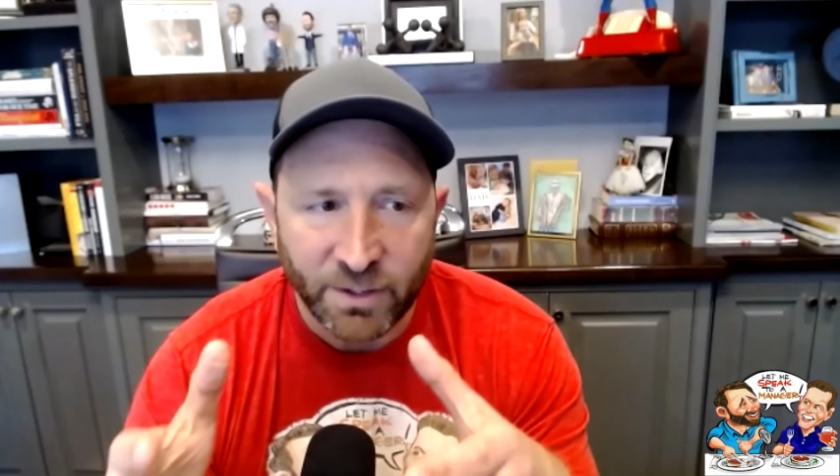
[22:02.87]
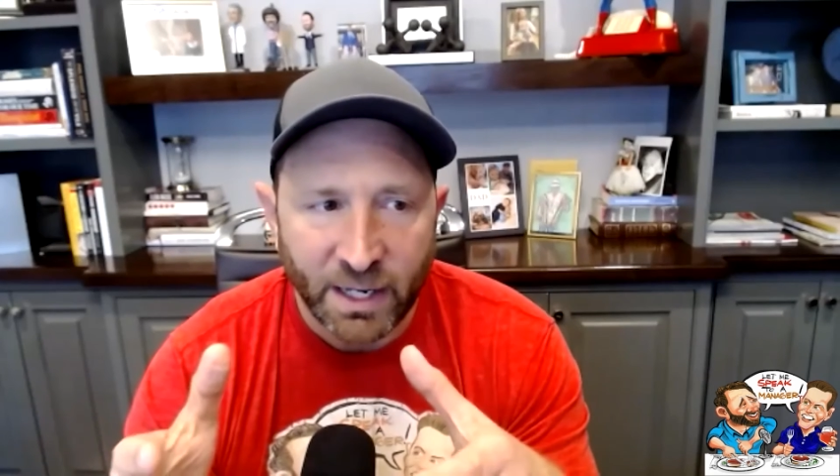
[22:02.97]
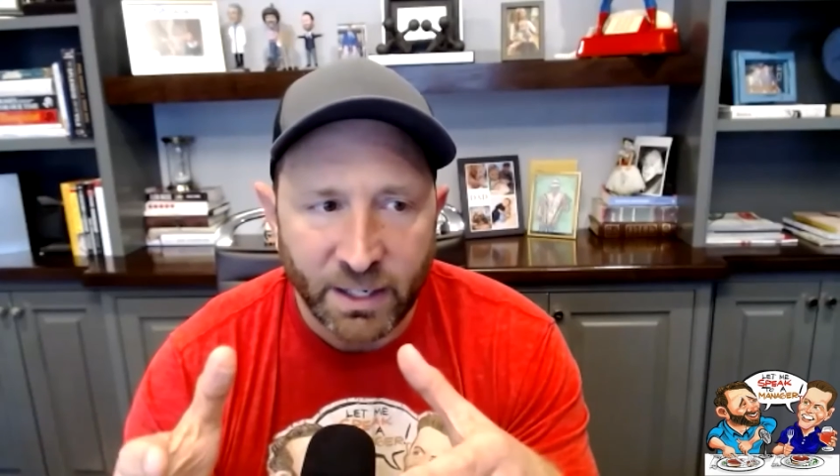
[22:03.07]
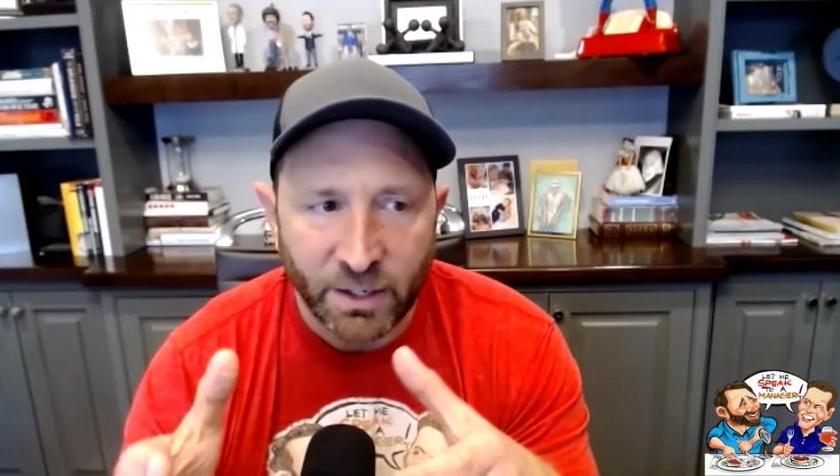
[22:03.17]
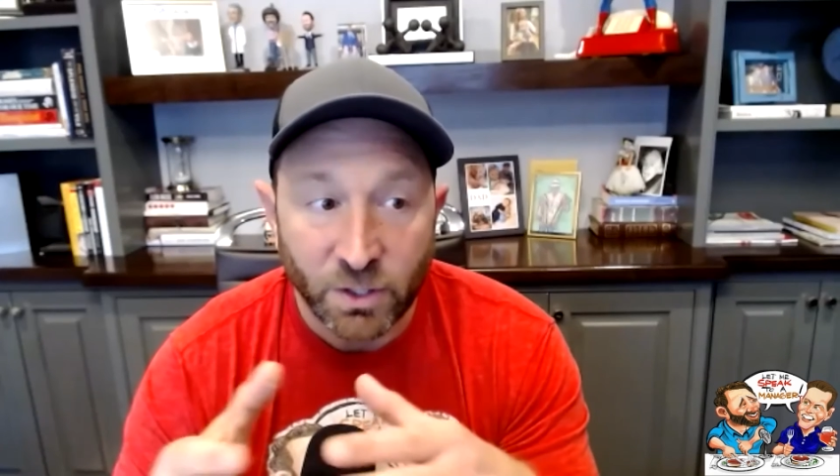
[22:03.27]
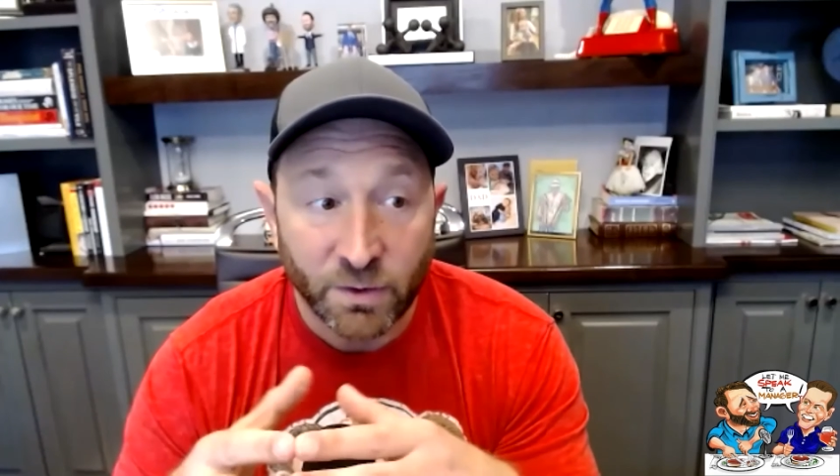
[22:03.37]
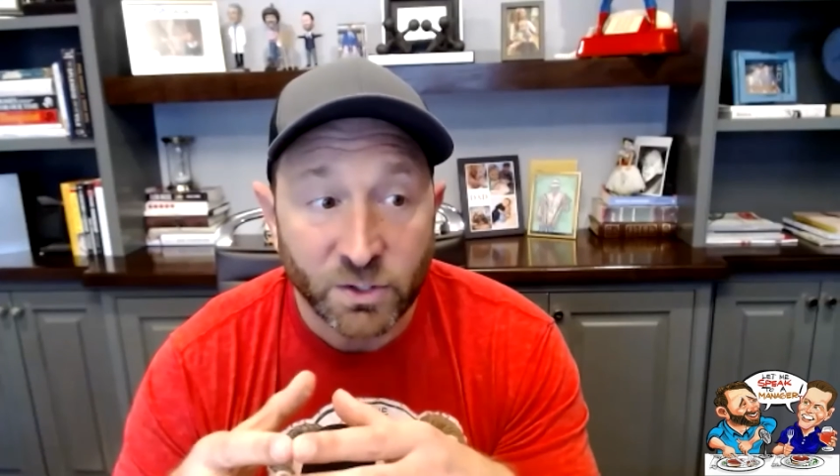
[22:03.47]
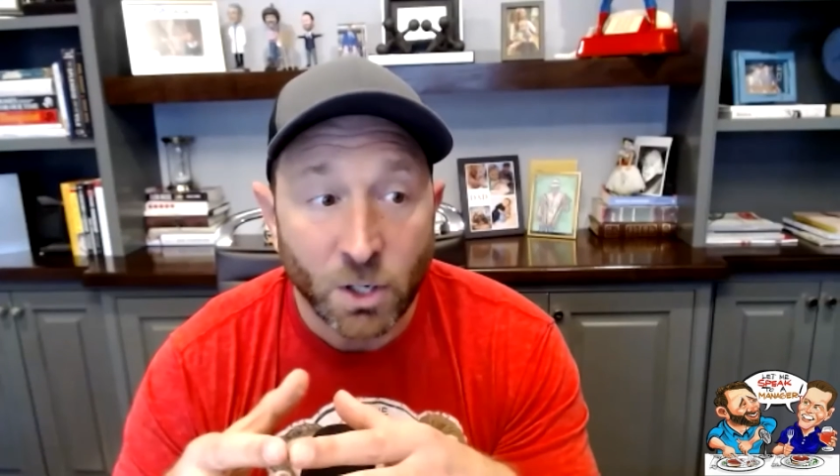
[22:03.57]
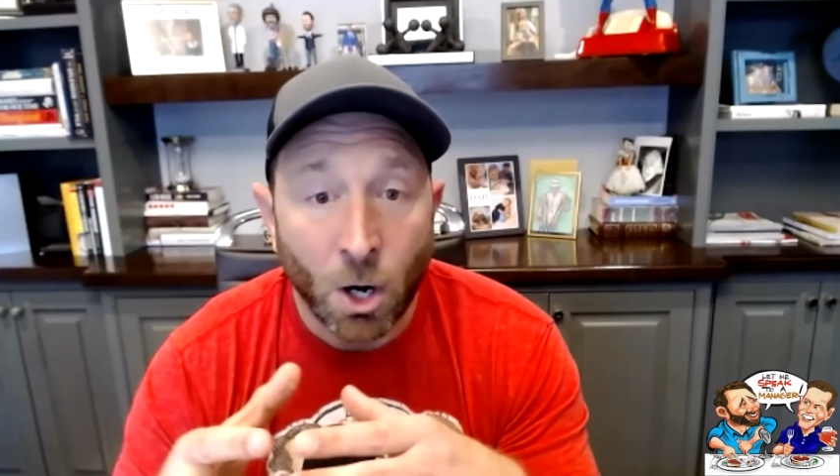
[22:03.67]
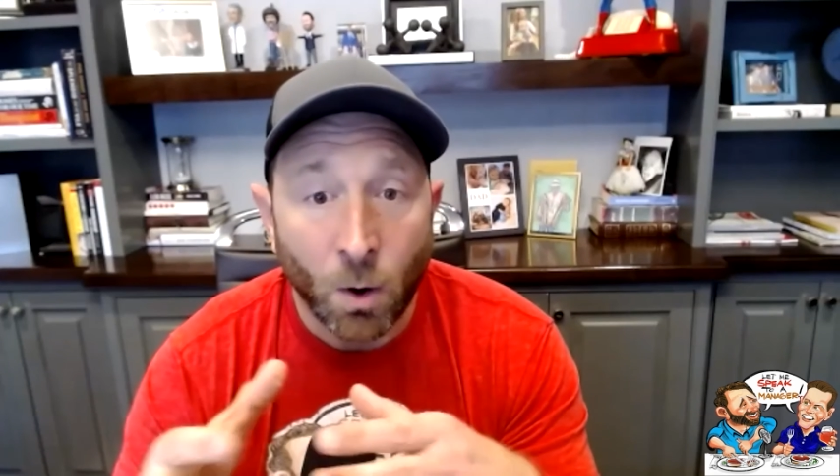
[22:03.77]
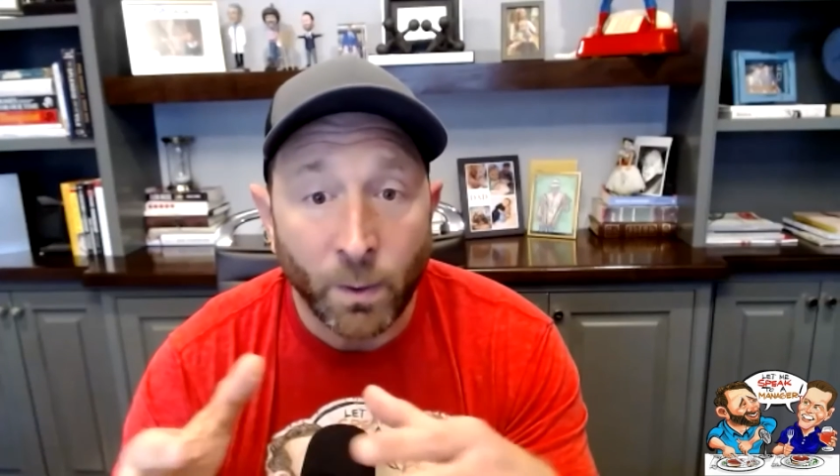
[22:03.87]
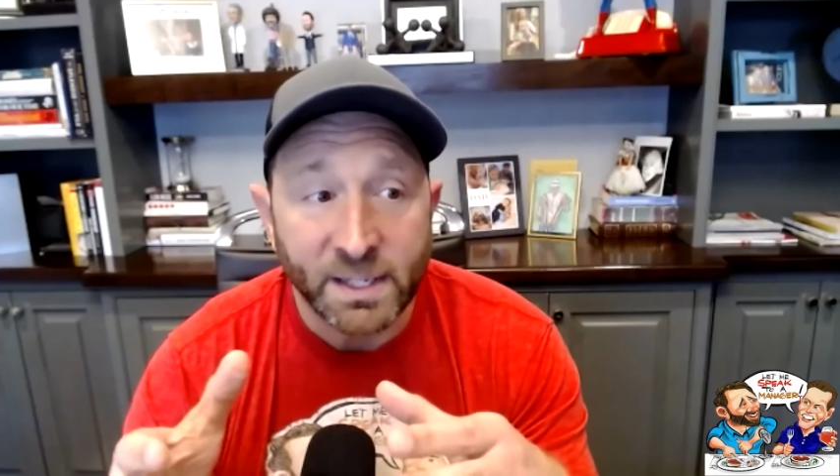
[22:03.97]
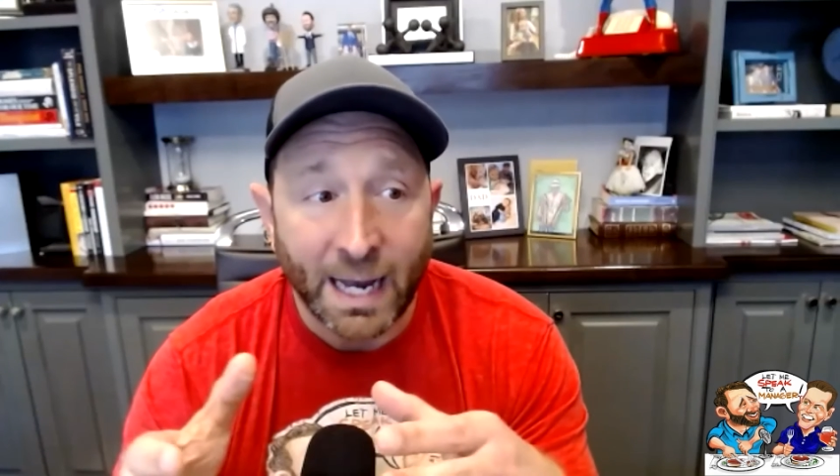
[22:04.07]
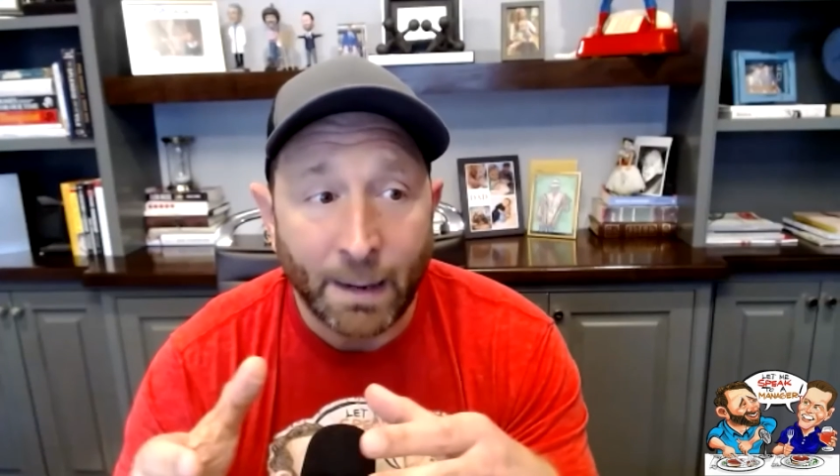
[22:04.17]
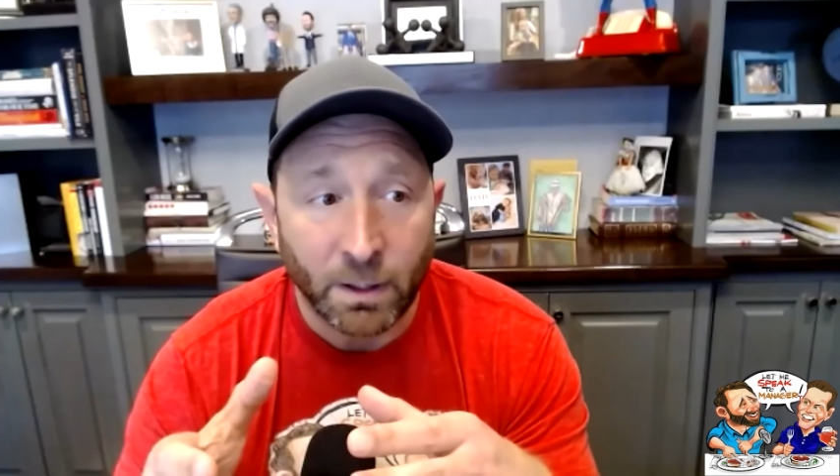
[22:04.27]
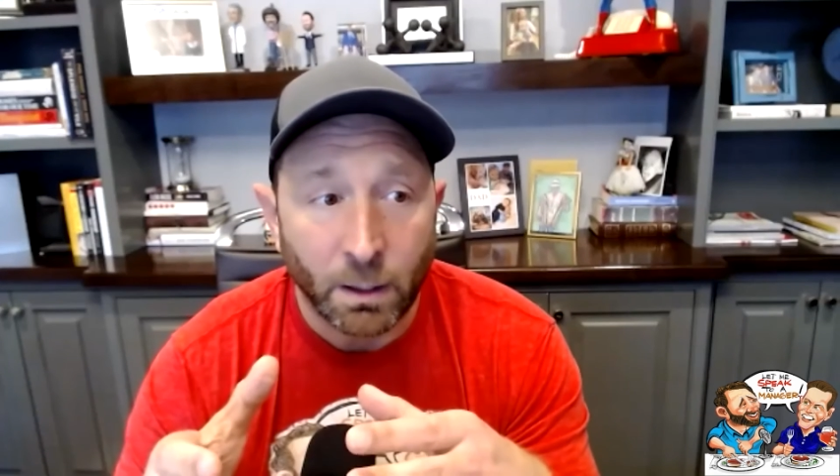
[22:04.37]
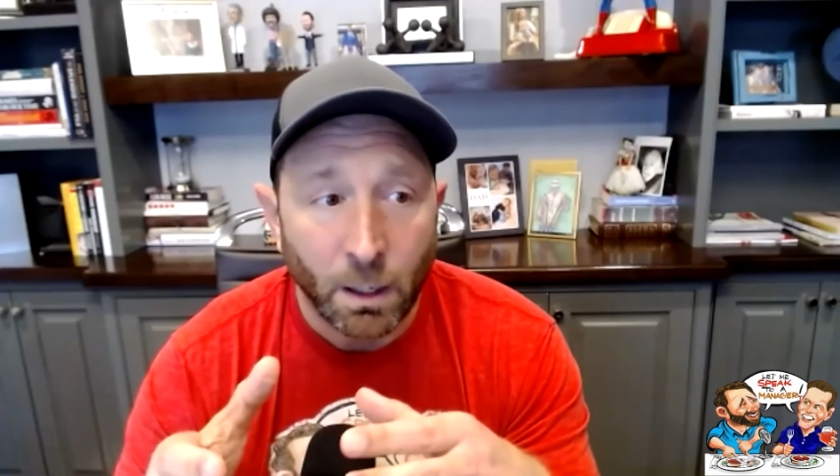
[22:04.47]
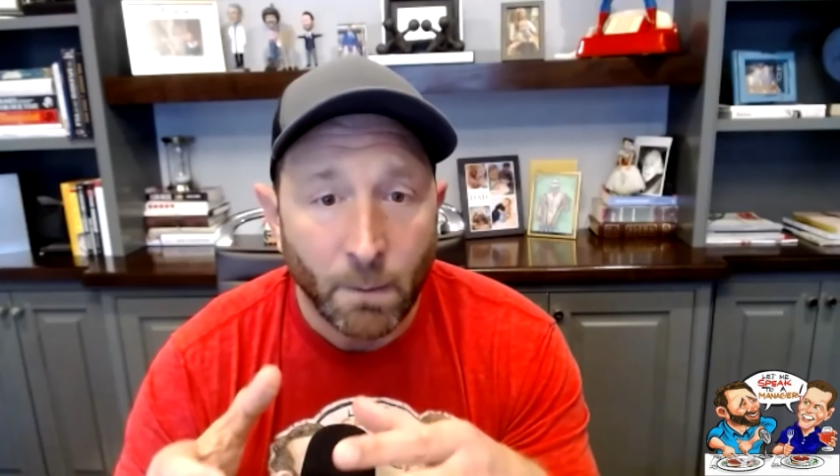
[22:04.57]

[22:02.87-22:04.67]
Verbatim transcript: or 10 years ago, this always happened.